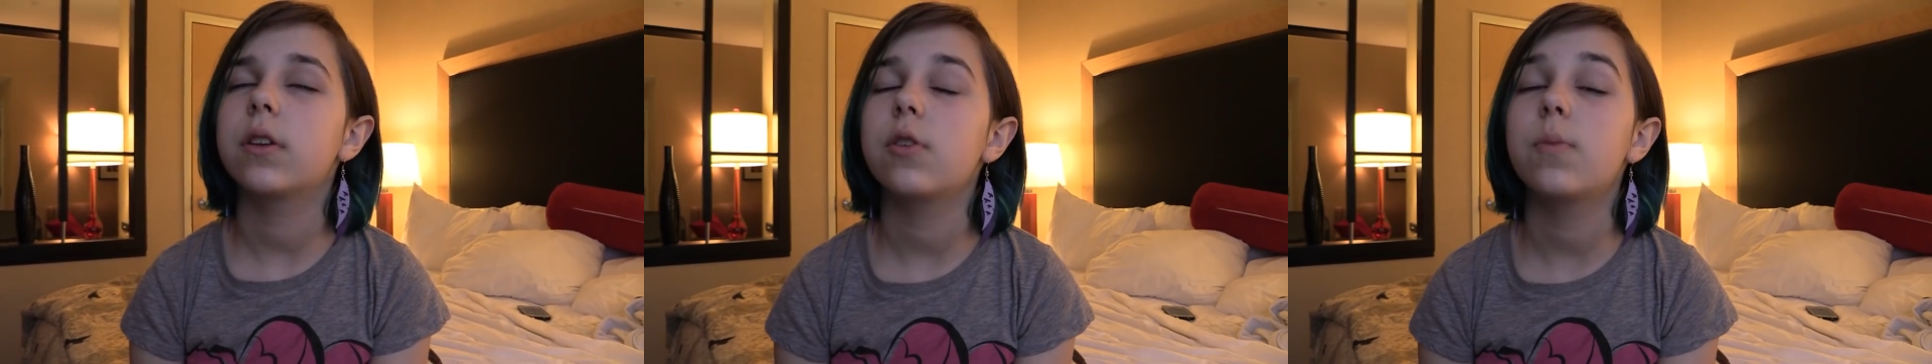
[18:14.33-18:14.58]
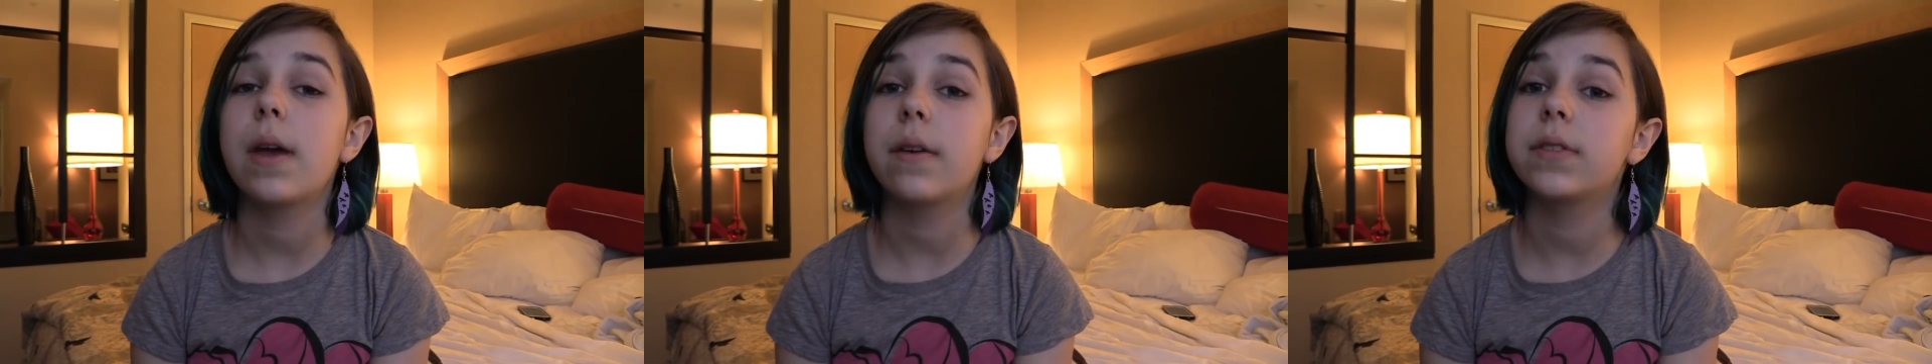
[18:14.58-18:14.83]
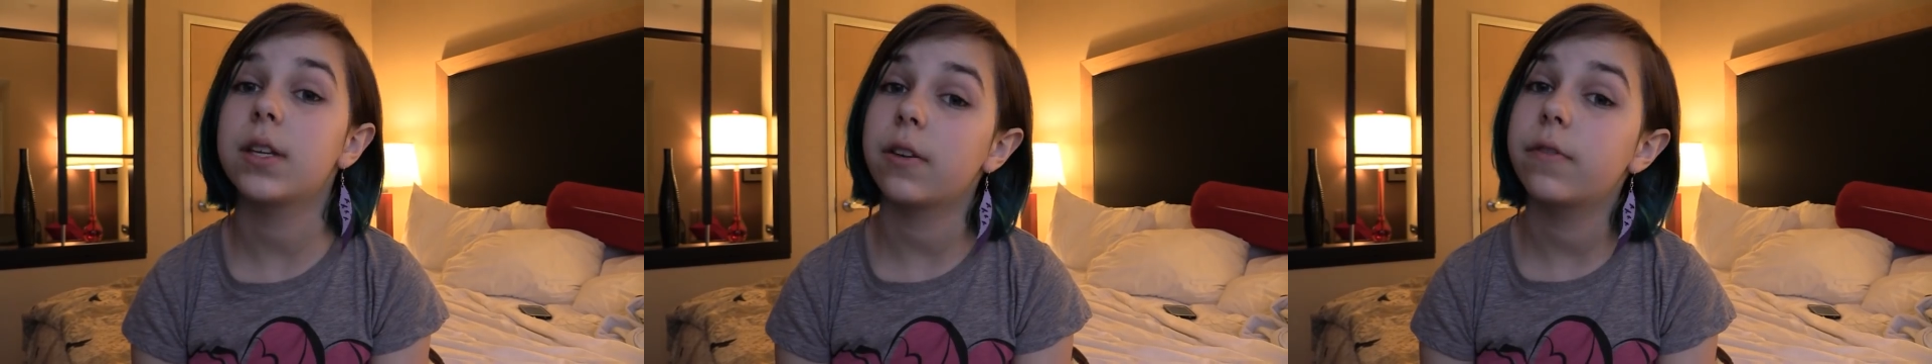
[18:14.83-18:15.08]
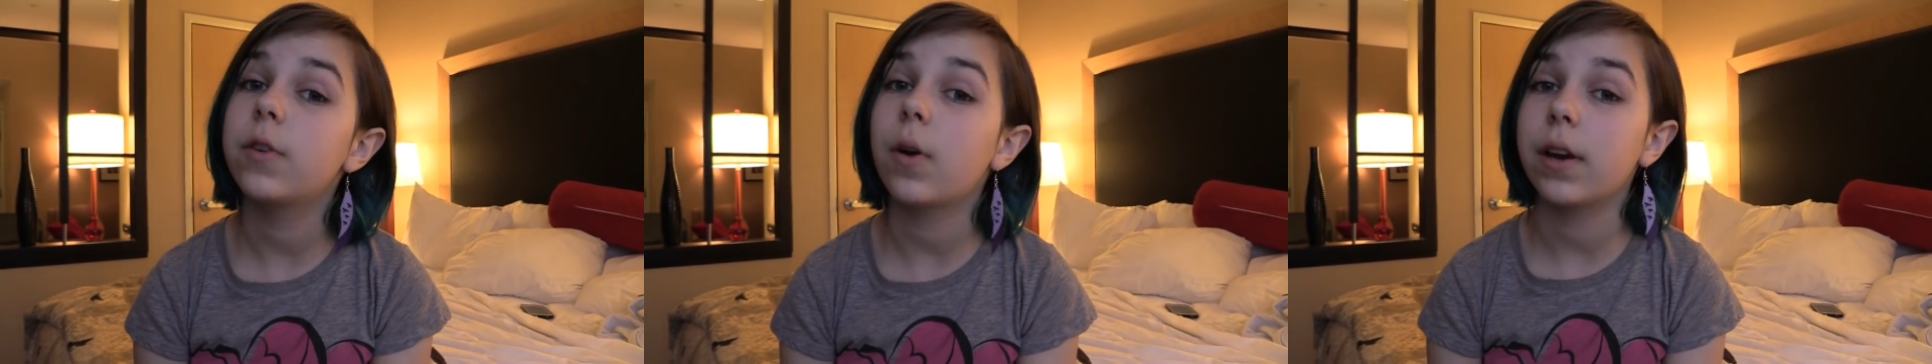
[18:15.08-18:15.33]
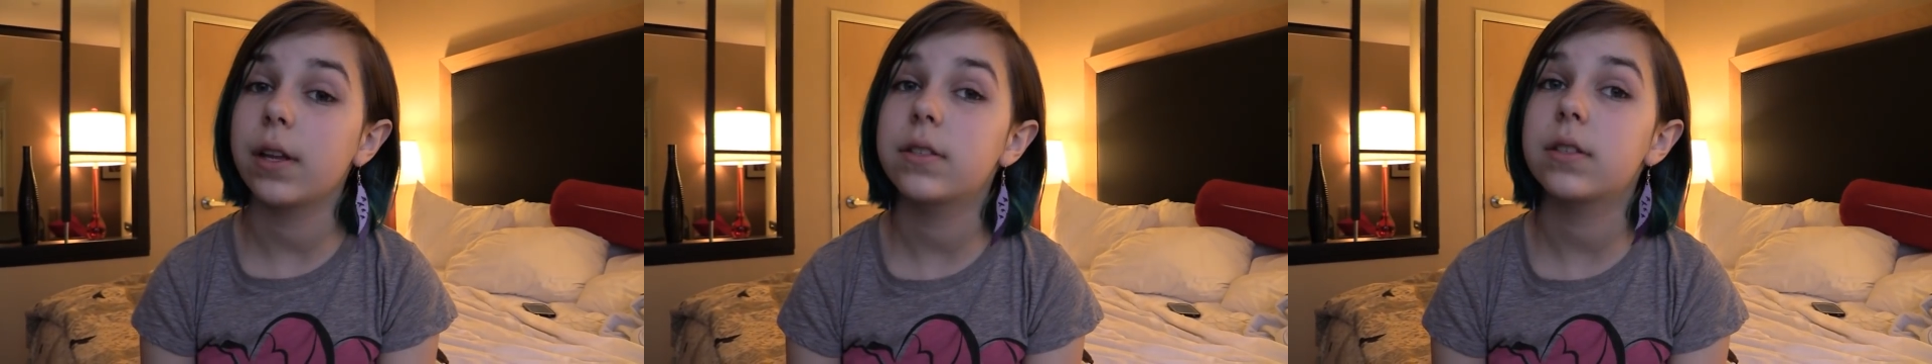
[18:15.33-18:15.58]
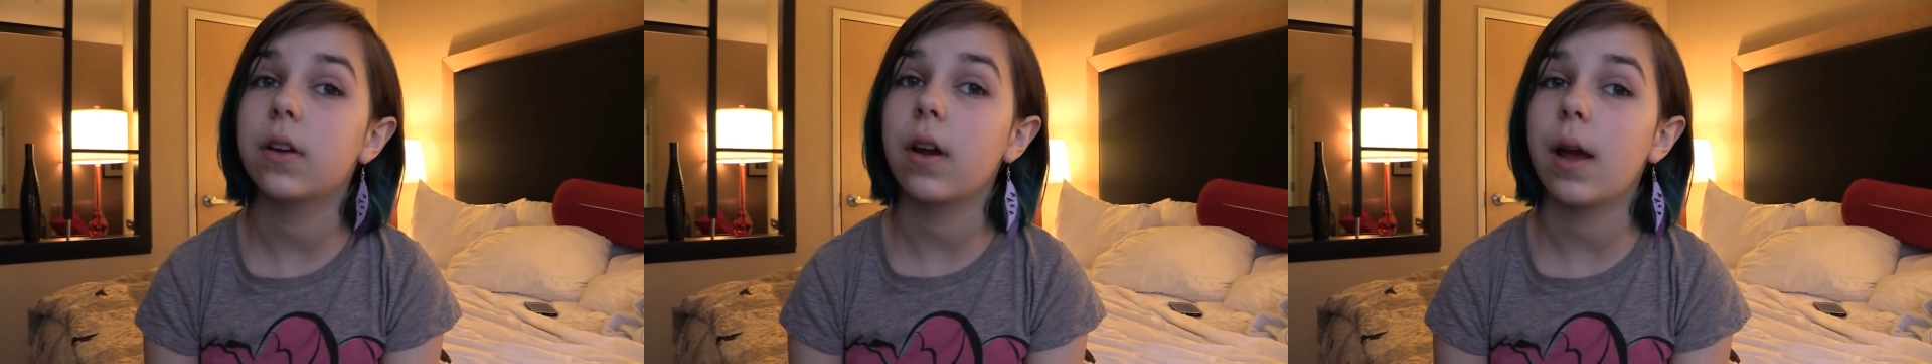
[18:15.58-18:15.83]
you may have seen a few on
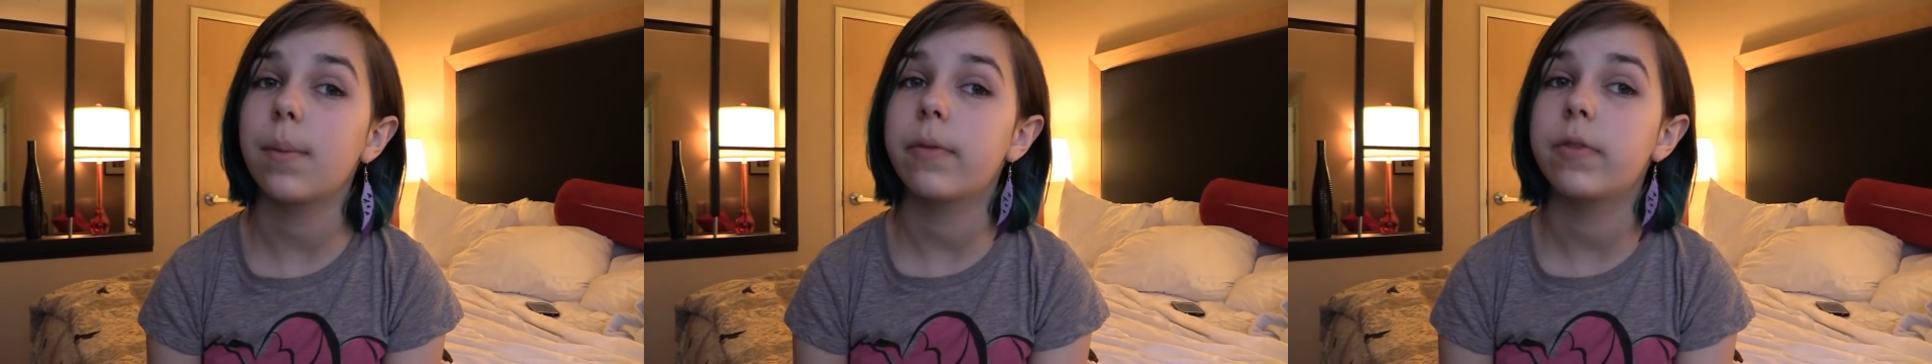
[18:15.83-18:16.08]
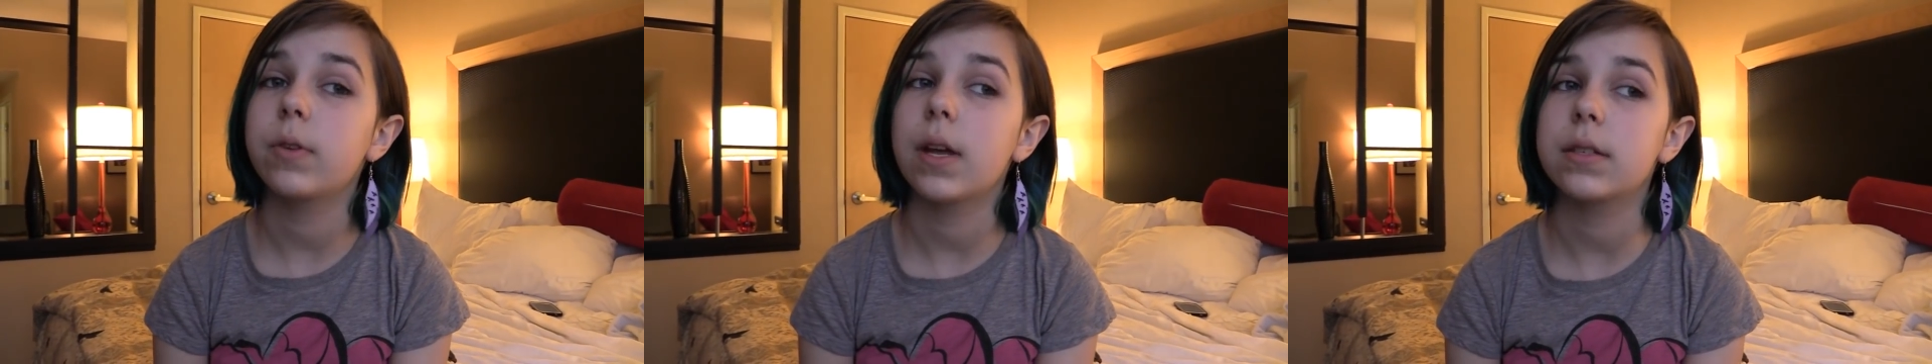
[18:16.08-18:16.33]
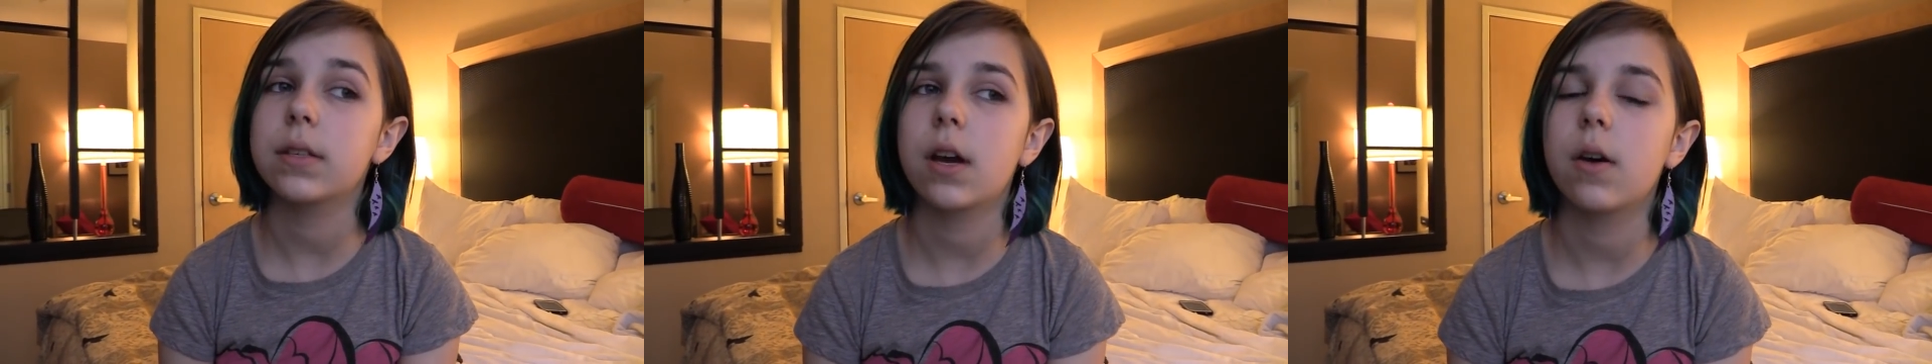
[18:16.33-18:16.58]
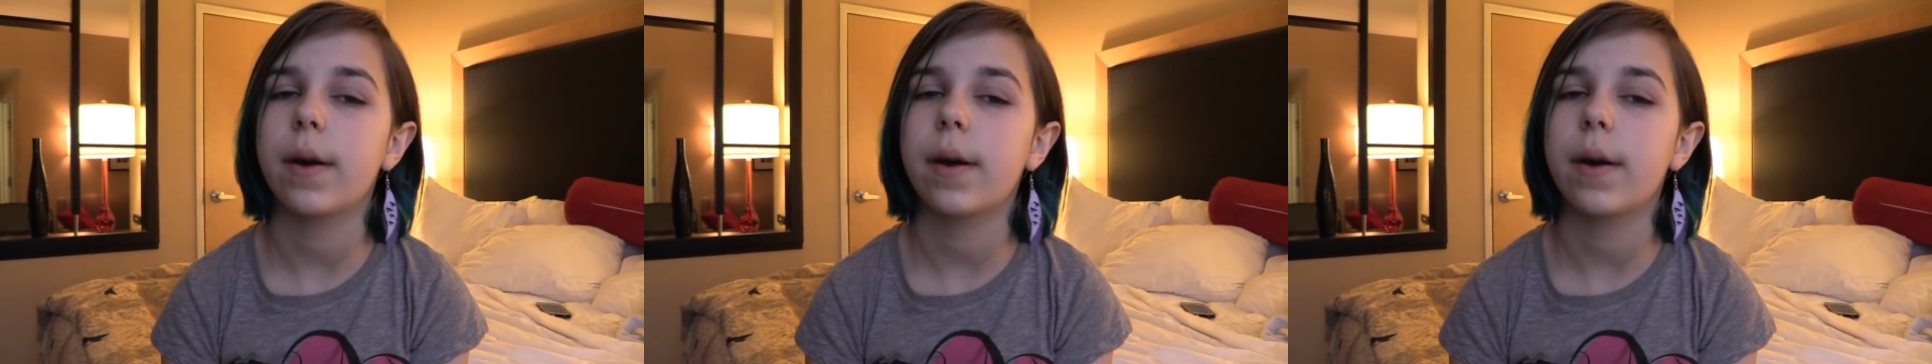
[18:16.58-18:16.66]
Instagram a few days ago.